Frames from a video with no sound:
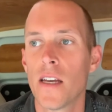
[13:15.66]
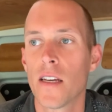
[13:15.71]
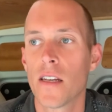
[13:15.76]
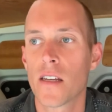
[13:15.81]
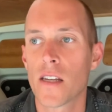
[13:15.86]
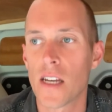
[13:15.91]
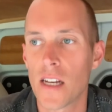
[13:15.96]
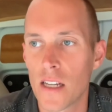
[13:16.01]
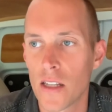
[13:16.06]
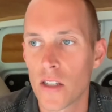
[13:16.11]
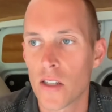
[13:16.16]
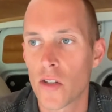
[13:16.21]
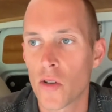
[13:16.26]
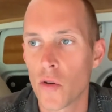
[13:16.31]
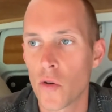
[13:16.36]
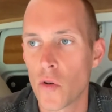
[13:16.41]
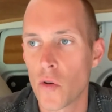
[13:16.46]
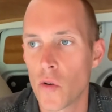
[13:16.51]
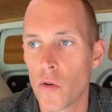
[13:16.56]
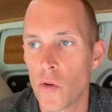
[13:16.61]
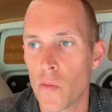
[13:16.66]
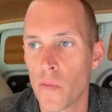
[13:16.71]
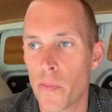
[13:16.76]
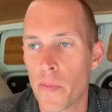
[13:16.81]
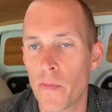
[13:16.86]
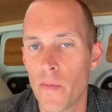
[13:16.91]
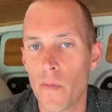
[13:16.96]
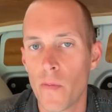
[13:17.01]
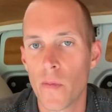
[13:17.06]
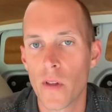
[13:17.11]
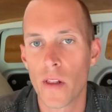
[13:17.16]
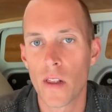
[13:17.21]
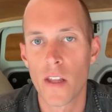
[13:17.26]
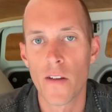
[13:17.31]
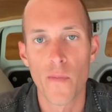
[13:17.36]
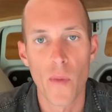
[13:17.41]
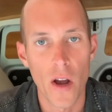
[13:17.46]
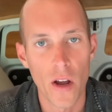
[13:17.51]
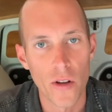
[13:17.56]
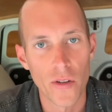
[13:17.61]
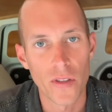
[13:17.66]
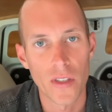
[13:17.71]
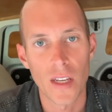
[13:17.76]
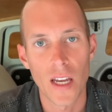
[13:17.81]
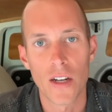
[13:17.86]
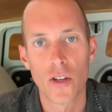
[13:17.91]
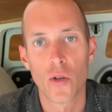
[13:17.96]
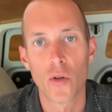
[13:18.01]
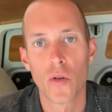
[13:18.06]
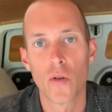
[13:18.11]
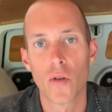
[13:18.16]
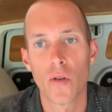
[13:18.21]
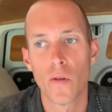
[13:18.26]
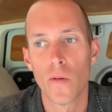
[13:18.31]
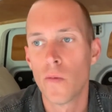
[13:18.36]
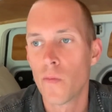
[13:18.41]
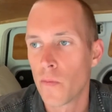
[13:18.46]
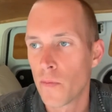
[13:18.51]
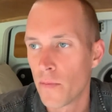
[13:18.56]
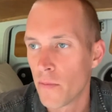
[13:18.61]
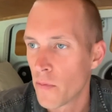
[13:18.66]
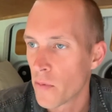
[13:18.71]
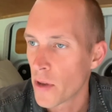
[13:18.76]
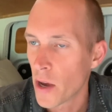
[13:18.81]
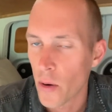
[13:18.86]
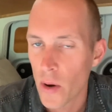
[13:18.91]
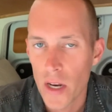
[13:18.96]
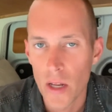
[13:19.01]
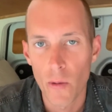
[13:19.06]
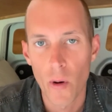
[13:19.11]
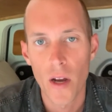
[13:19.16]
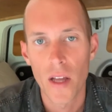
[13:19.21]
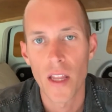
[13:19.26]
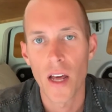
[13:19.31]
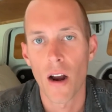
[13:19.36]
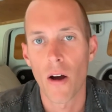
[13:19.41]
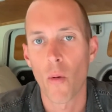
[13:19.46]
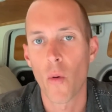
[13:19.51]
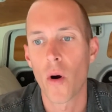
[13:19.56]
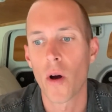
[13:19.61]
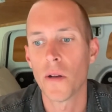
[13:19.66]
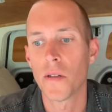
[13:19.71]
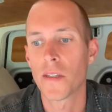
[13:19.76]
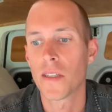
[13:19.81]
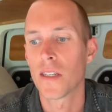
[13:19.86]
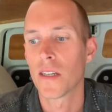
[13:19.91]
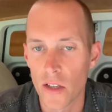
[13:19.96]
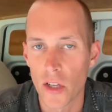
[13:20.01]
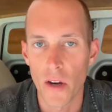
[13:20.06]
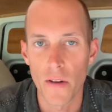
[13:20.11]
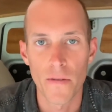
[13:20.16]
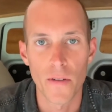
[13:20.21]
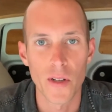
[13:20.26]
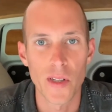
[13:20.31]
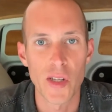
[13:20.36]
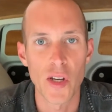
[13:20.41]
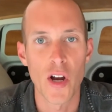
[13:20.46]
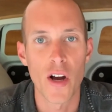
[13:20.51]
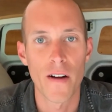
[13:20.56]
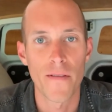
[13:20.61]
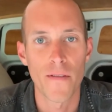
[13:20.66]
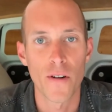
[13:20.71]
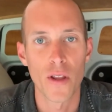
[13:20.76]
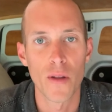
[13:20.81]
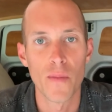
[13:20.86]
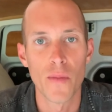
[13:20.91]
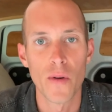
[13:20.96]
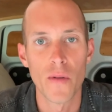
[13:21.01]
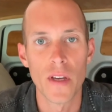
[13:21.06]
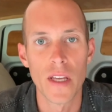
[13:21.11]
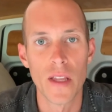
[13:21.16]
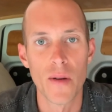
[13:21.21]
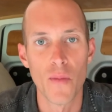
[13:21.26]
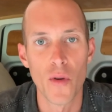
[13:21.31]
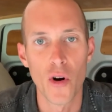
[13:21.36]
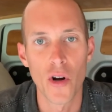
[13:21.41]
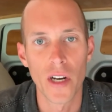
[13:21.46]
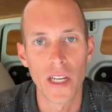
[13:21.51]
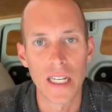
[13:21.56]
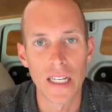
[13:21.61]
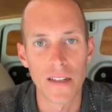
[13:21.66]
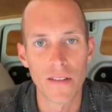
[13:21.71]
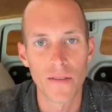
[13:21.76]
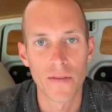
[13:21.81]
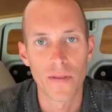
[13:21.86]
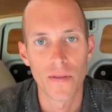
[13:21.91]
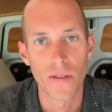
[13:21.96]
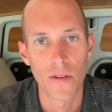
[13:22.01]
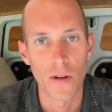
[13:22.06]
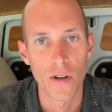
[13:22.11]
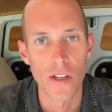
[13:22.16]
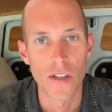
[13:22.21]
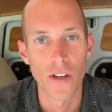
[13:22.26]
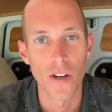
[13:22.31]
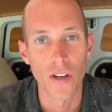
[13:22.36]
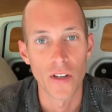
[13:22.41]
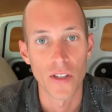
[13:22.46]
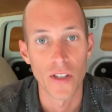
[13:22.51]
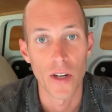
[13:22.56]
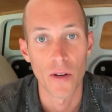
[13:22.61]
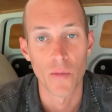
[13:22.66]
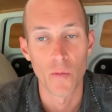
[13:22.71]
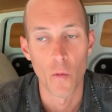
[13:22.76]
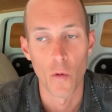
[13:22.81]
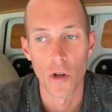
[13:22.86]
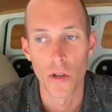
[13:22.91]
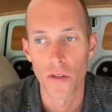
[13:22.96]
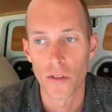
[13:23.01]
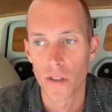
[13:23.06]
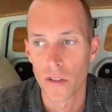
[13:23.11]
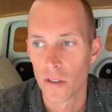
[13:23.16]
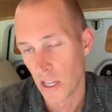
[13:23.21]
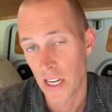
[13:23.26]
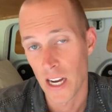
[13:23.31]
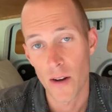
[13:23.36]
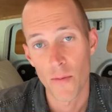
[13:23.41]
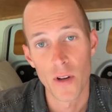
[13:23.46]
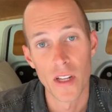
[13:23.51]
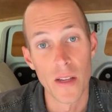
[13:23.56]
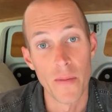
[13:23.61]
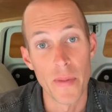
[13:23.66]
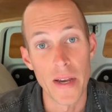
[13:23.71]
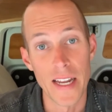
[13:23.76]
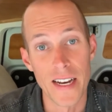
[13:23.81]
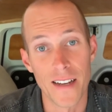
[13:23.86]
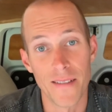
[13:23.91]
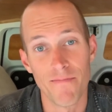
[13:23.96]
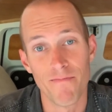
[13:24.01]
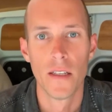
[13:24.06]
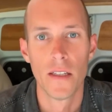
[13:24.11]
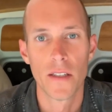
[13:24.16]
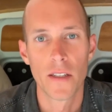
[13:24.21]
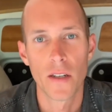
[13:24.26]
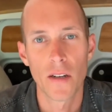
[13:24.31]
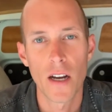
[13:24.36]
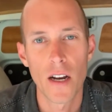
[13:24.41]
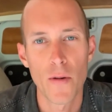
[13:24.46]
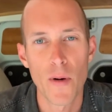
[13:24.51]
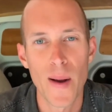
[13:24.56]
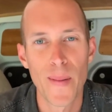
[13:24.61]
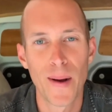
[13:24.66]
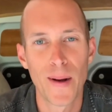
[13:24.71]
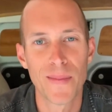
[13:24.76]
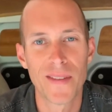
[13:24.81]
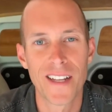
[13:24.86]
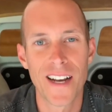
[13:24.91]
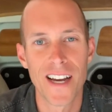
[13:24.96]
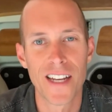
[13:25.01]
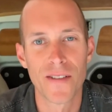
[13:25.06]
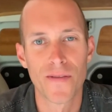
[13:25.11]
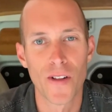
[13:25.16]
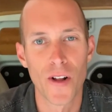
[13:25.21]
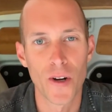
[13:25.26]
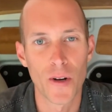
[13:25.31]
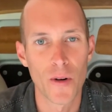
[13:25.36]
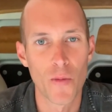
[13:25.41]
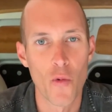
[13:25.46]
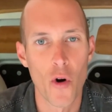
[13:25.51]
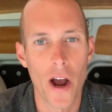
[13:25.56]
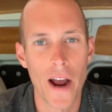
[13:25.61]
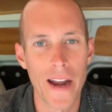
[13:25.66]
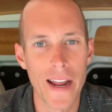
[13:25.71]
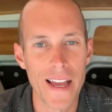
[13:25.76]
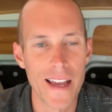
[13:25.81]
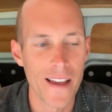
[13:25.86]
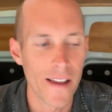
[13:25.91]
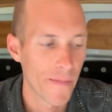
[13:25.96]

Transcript: Getting to live my own schedule, go anywhere that I want, go for a surf in the morning for as long as I want. Can't really beat it. So I'm going to wrap up today's vlog right here.